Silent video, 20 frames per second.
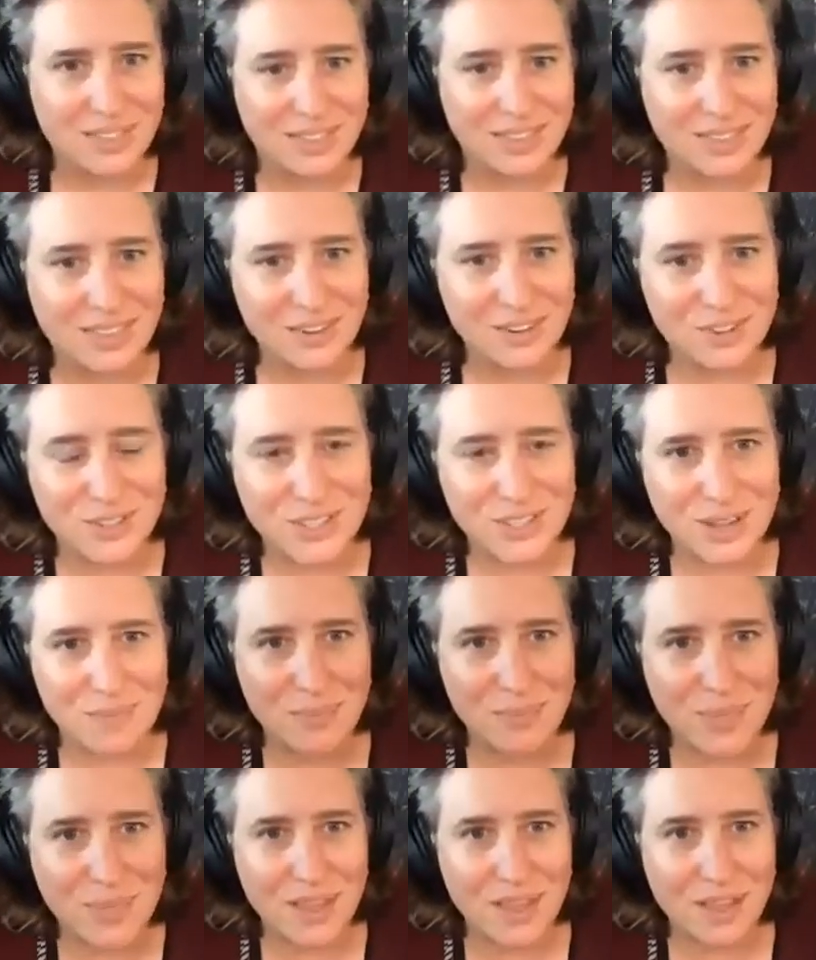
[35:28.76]
there's
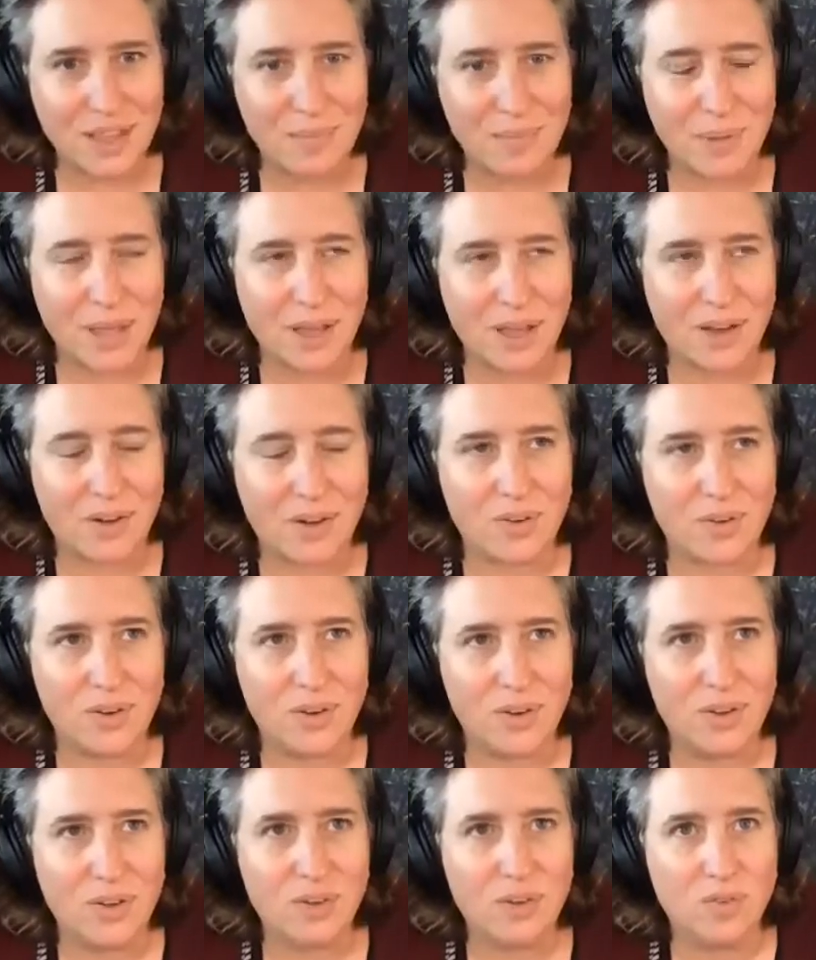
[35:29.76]
something about
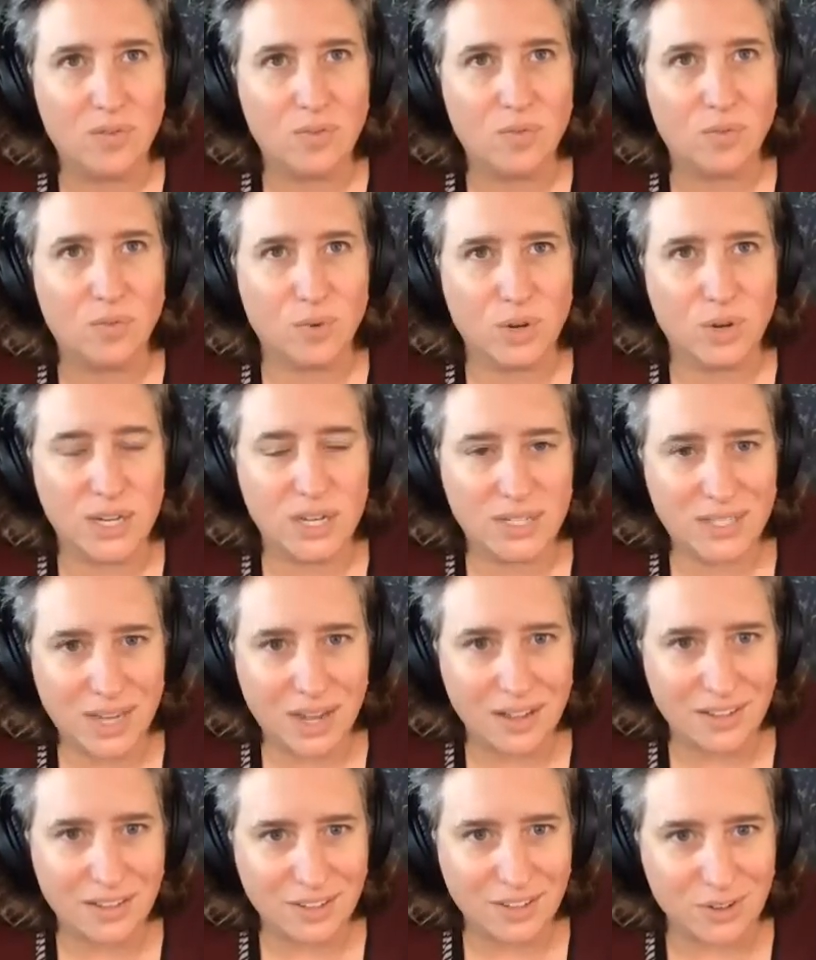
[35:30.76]

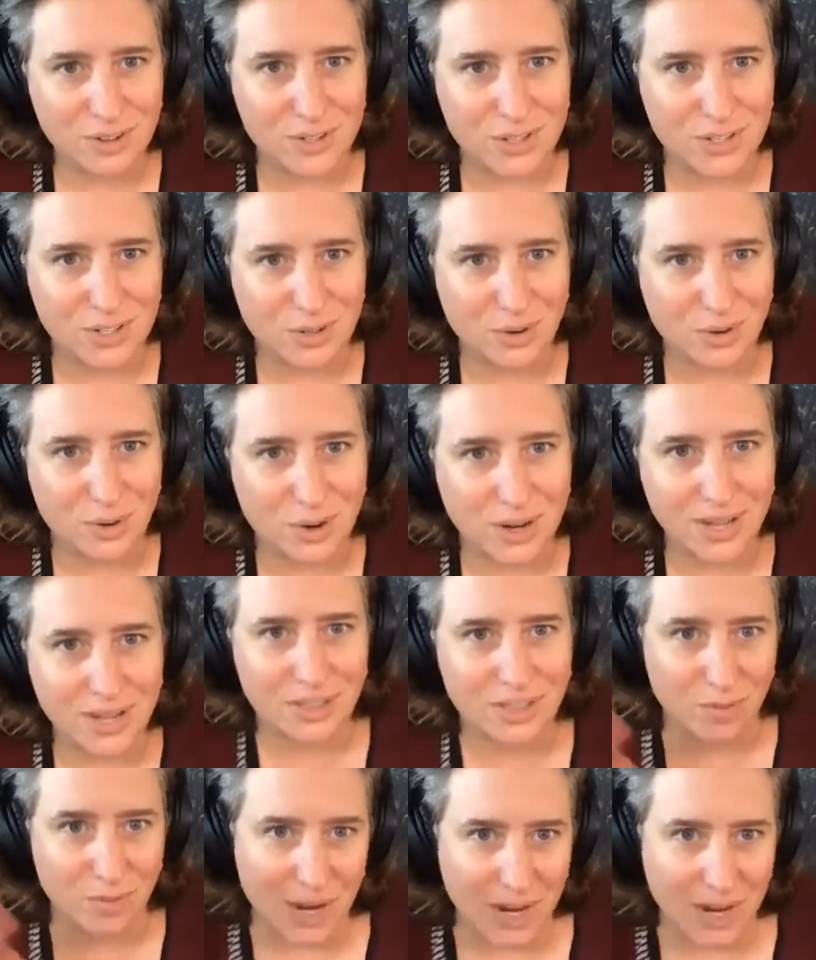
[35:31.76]
retelling your story in
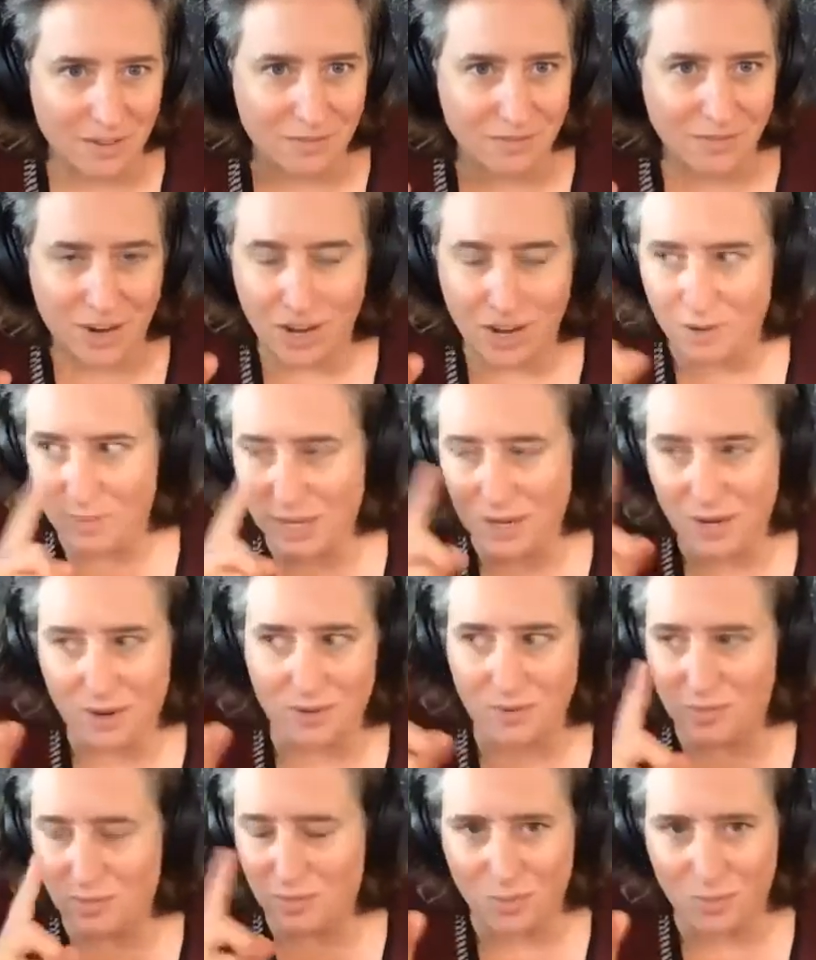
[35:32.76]
the right environment
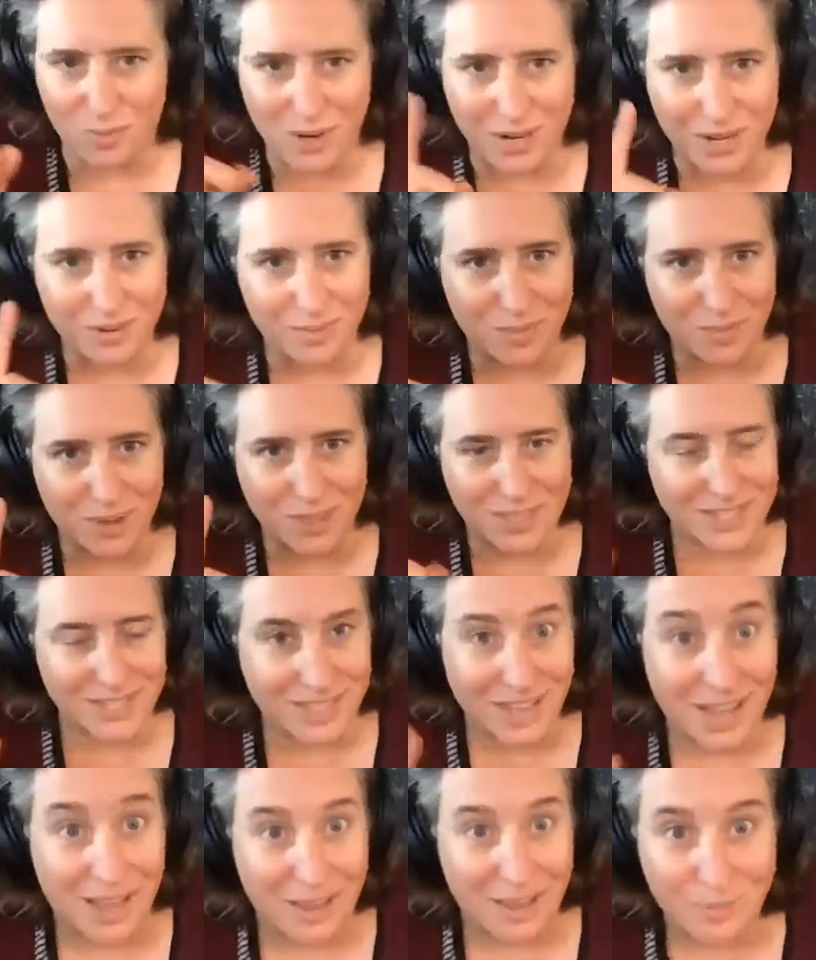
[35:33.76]
when with this
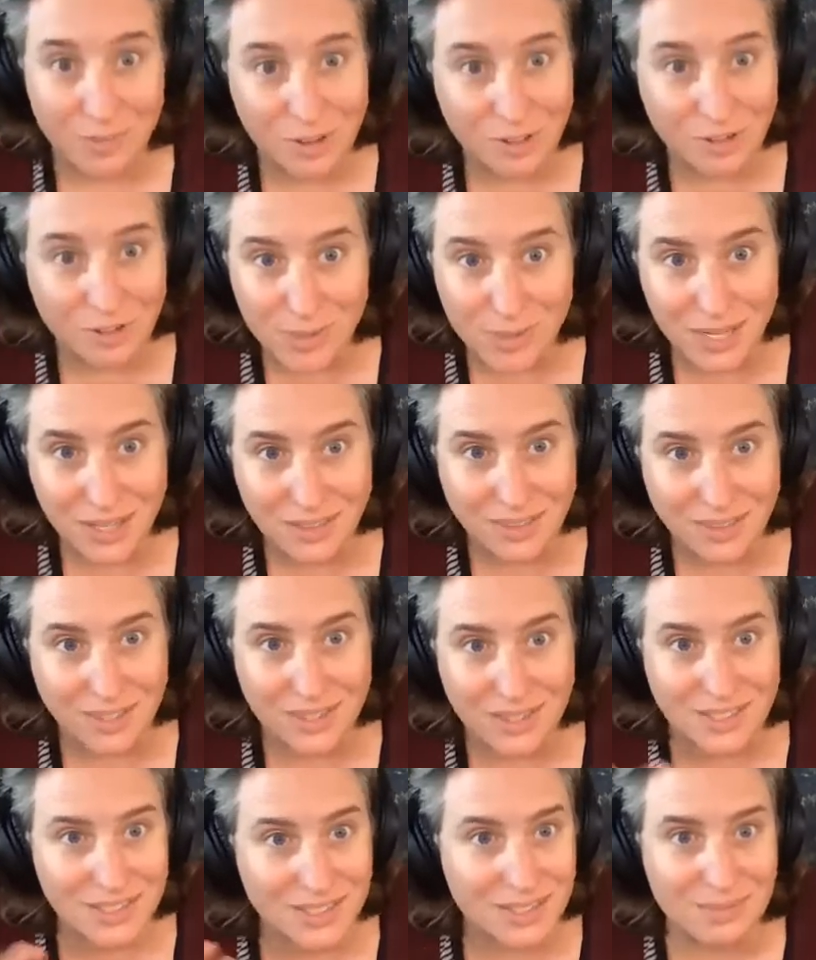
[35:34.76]
eye movement
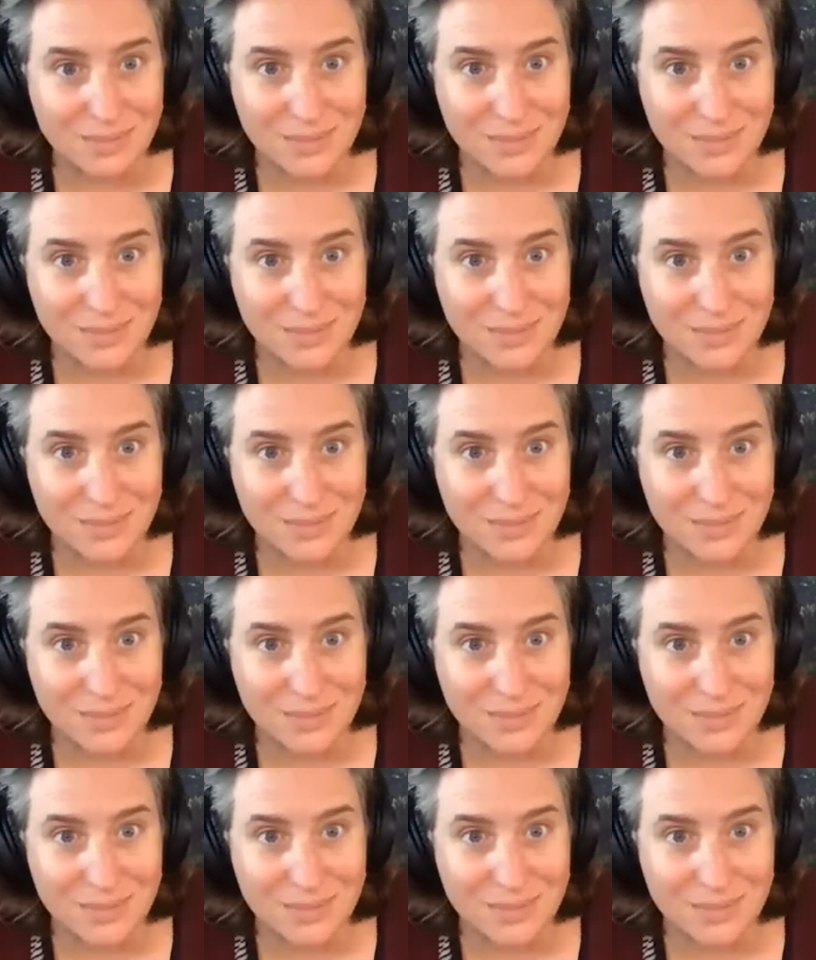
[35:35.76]
that seems